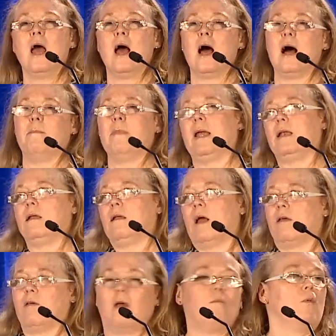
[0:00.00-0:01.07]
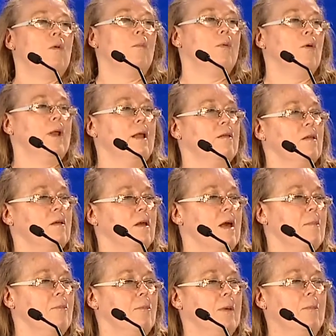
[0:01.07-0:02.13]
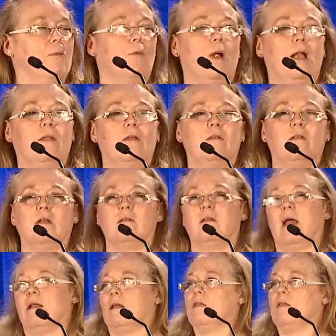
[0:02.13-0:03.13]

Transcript: And I will point, I see a couple people writing these things down.